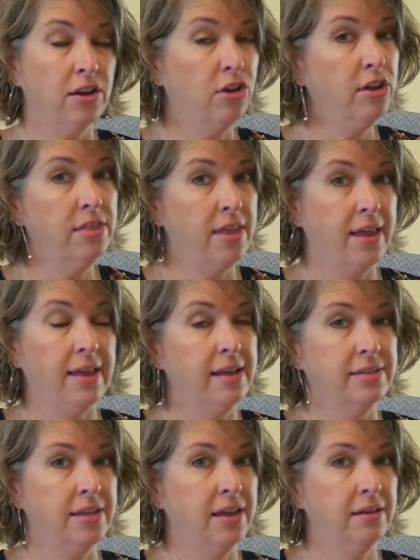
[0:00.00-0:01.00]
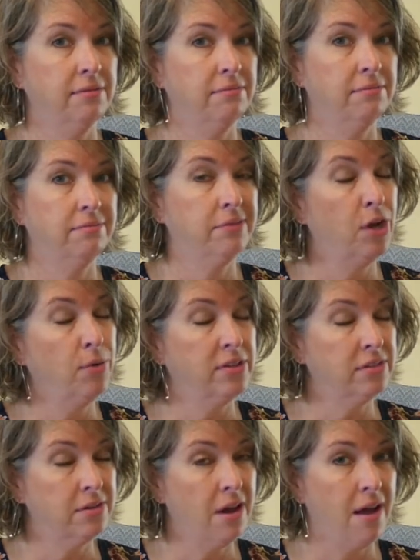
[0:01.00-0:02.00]
good thing, is it? No,
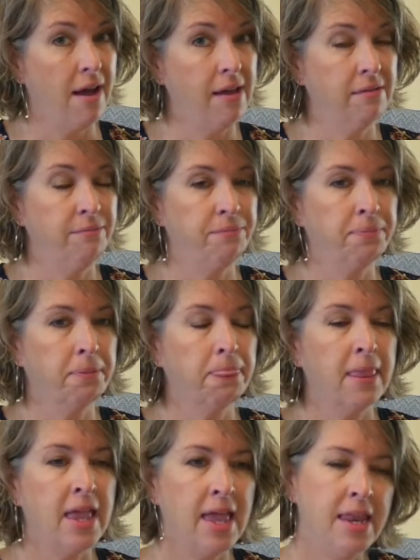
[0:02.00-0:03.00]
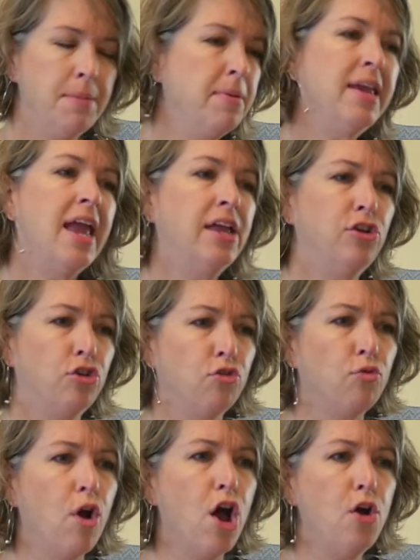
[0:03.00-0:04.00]
it's not. And it began to
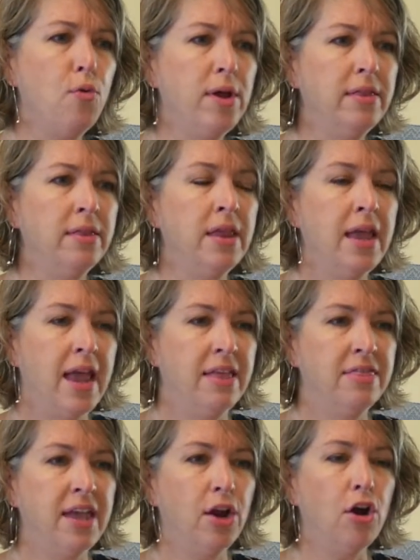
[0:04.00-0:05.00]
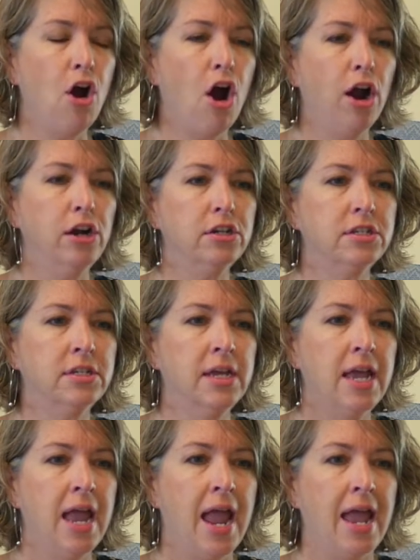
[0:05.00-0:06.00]
grow in their hearts.
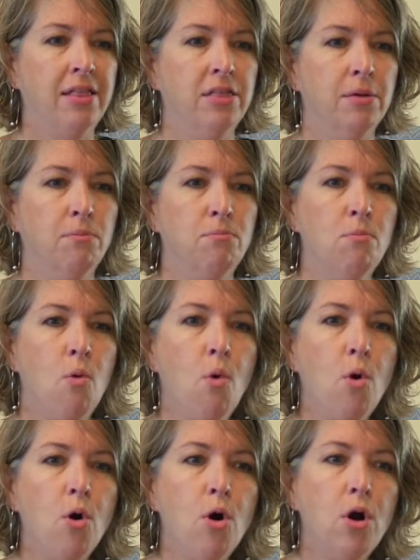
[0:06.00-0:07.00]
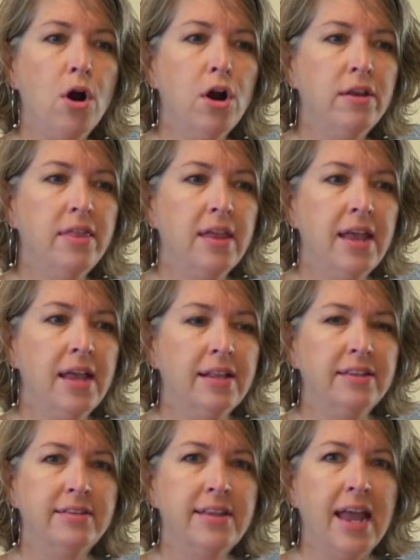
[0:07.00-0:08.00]
And the more
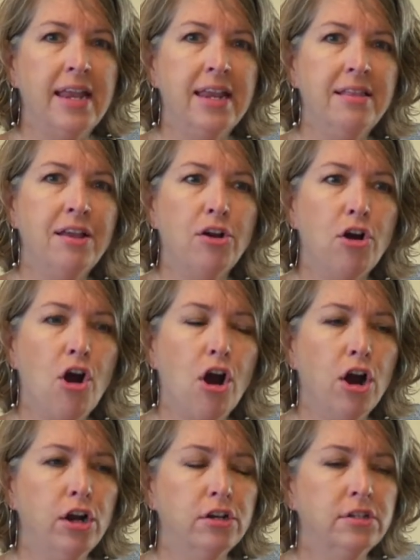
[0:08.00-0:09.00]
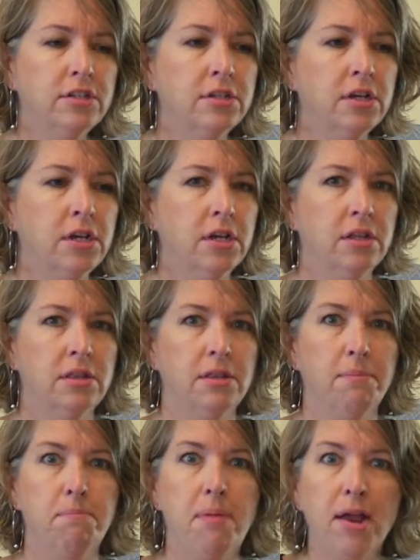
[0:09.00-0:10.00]
it stayed in their hearts,
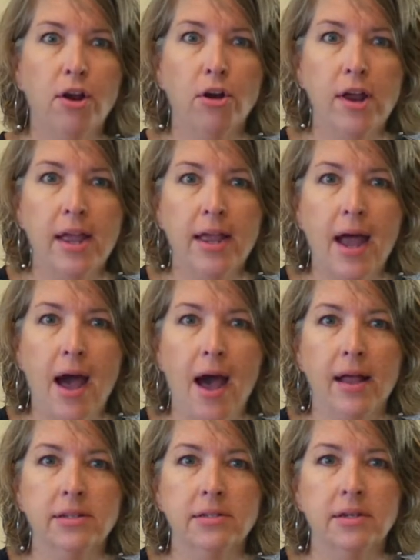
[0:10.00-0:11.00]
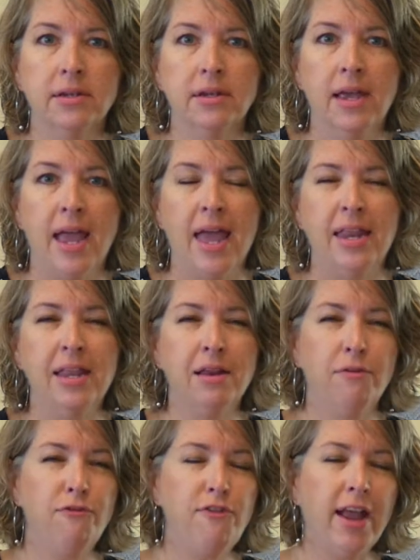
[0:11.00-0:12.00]
the bigger it got. And it
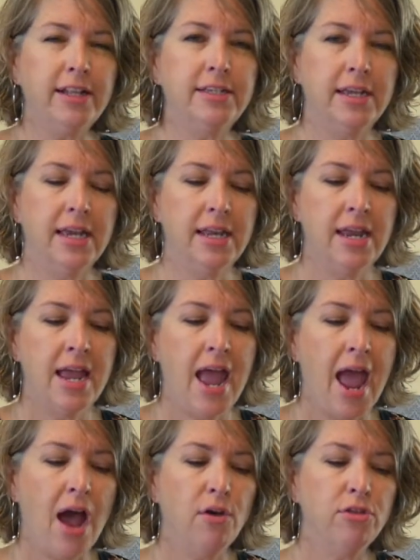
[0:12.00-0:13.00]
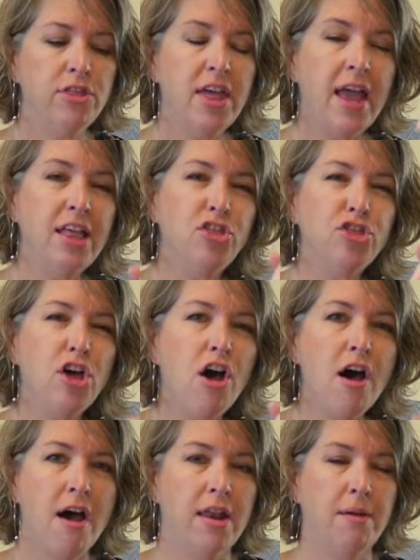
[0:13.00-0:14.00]
affected how they
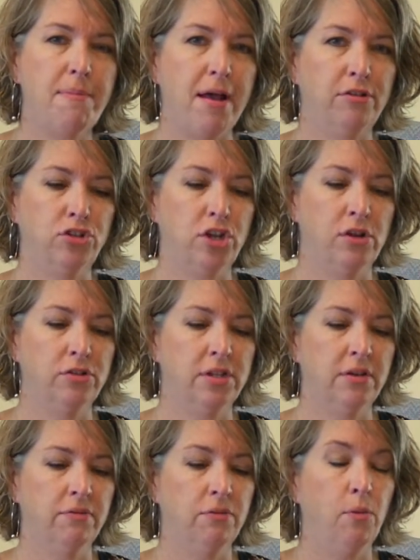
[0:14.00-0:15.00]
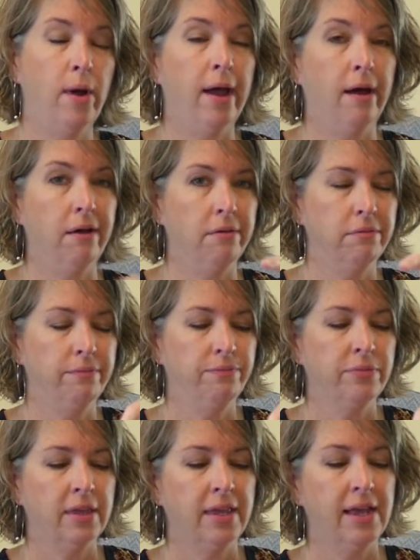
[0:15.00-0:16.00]
thought about Joseph. Well,
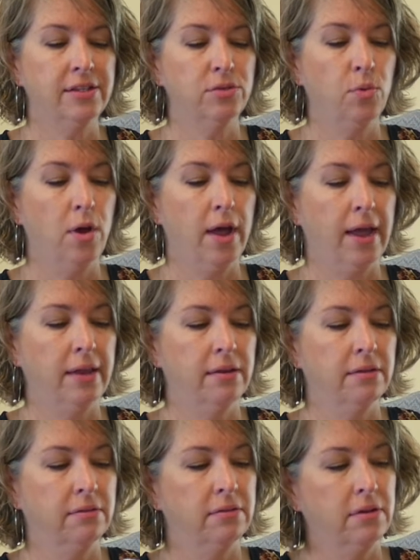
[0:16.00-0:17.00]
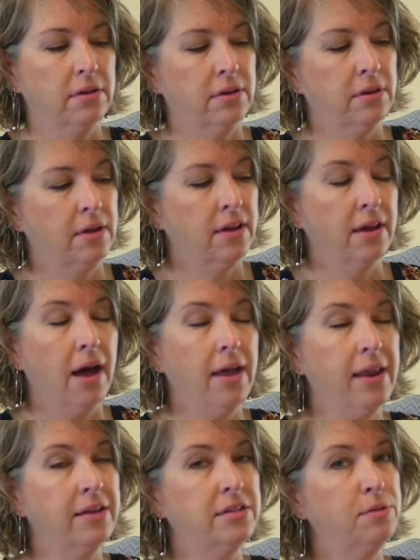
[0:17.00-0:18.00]
guess what? God
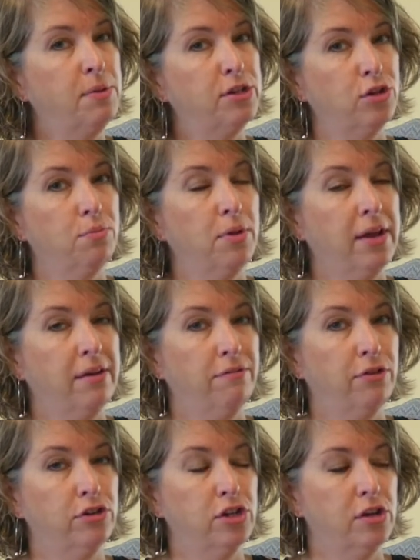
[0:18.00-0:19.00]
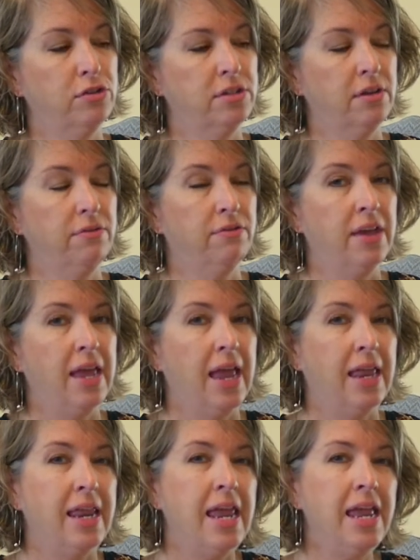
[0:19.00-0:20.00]
had a special plan for Joseph.
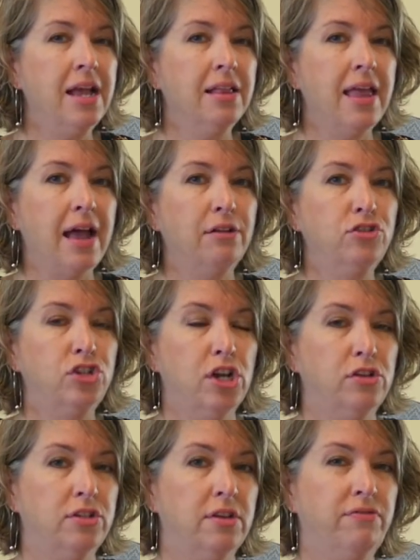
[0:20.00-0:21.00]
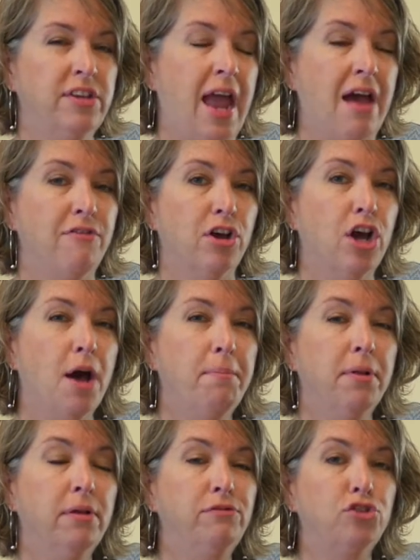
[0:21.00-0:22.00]
And he allowed Joseph to have a
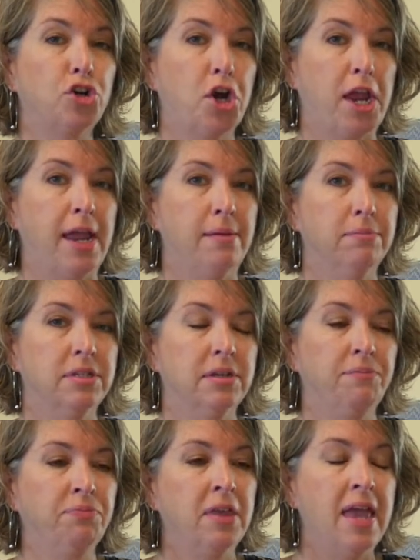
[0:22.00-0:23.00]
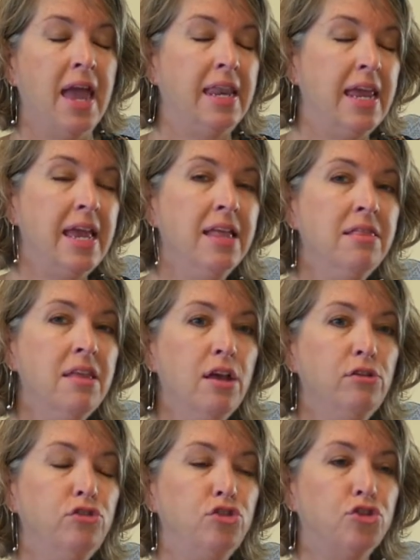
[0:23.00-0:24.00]
couple of dreams. And in
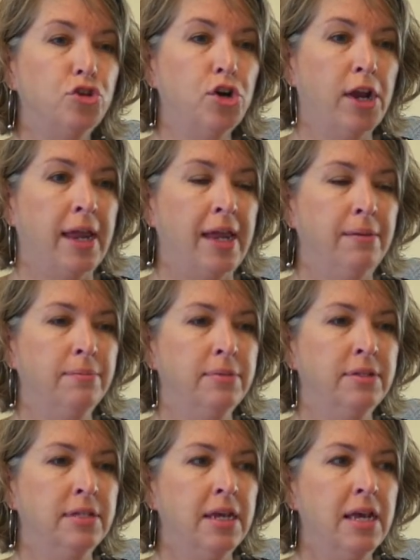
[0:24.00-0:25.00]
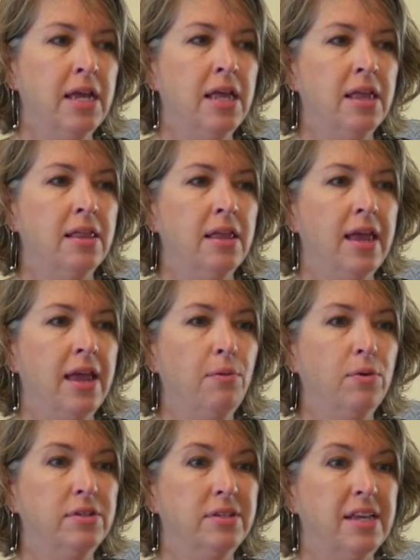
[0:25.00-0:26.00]
those dreams, it
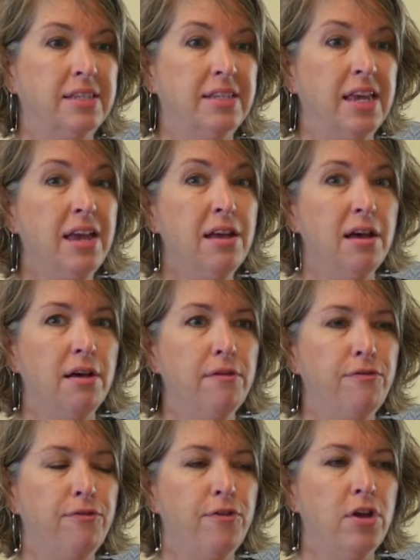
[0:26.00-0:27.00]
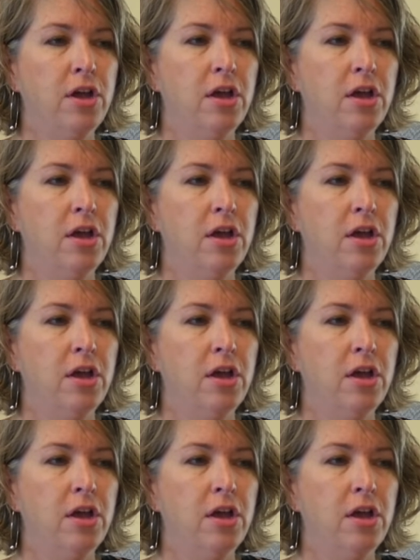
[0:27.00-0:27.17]
was as if